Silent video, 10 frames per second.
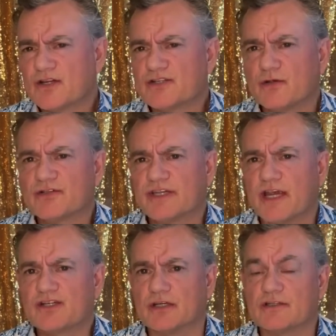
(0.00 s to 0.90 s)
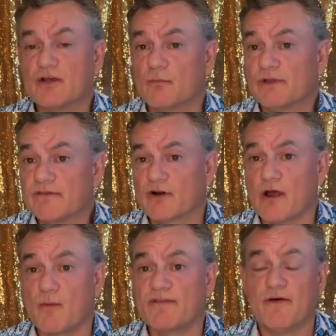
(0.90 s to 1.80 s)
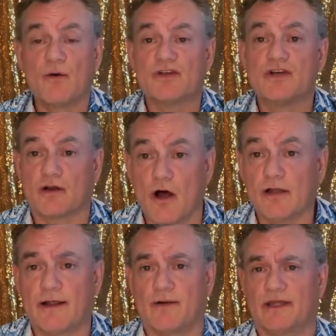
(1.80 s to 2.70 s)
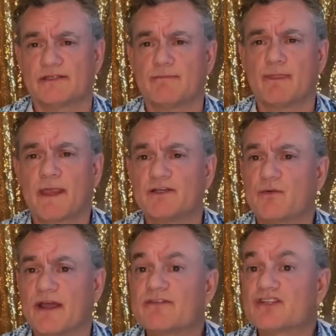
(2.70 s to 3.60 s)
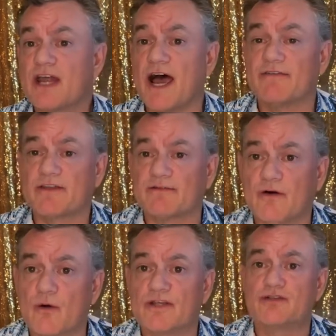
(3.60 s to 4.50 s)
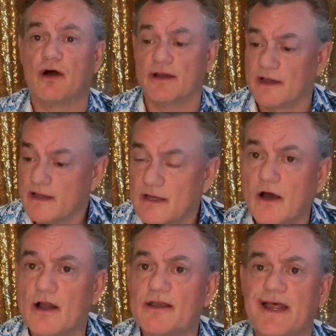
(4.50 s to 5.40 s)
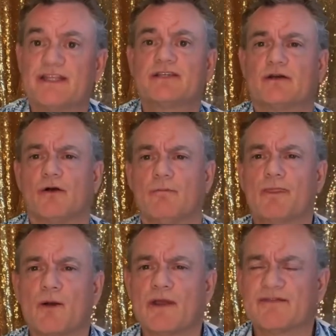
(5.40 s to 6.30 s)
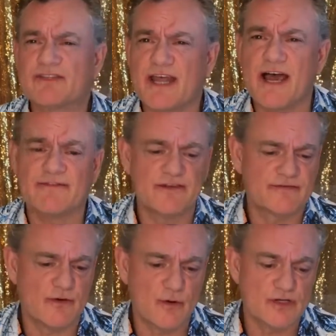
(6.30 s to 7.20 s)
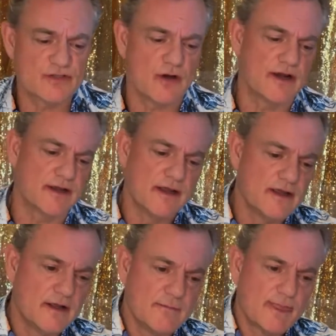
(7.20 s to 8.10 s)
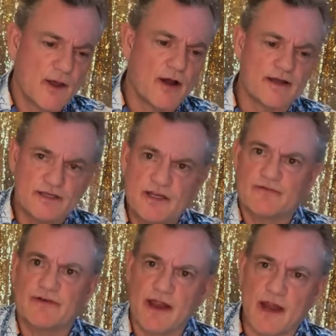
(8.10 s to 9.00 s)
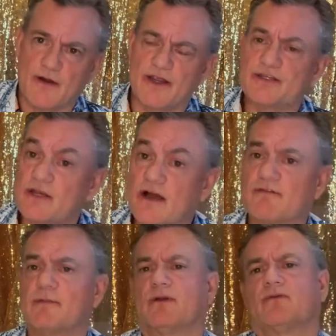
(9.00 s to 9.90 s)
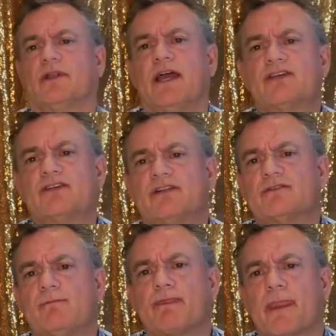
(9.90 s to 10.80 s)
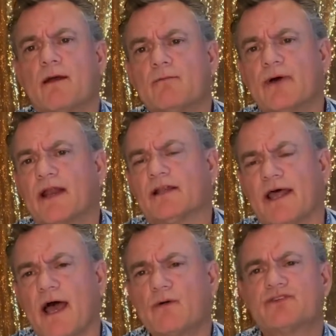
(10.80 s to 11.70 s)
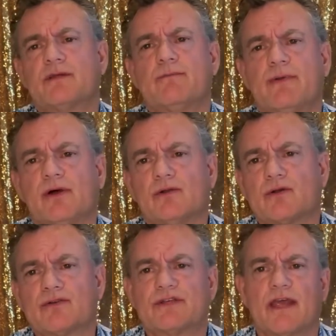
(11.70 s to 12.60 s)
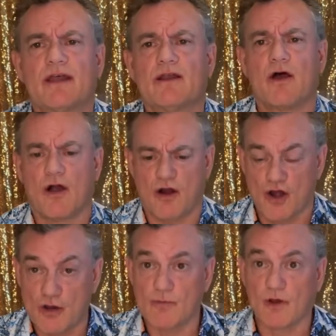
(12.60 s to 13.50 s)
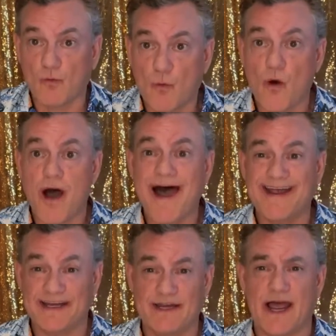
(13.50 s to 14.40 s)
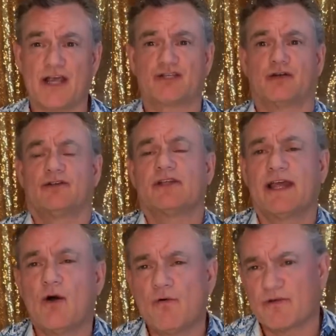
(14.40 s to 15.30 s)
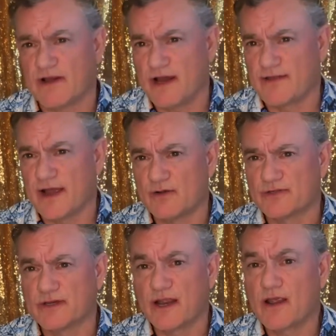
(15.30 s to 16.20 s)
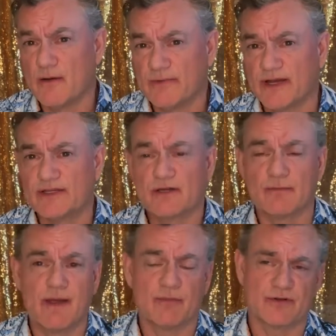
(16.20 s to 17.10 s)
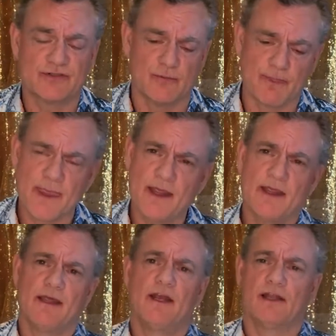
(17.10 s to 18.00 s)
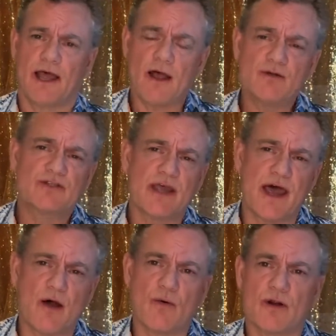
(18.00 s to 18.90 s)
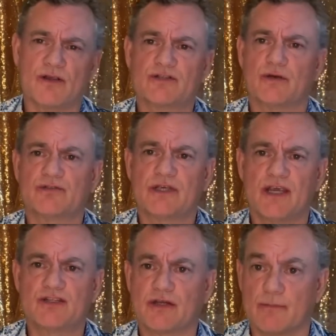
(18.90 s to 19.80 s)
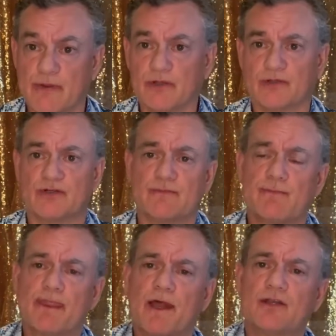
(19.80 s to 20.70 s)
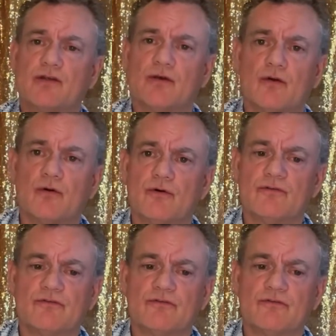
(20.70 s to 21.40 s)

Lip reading: association, so believe it or not, we focus on all areas because we have staff that focus on net zero. We have staff that focus on different areas in government relations. But it allows the builders in our wide nationals, like over 9,000 companies that are members. So it allows our association, the builders, to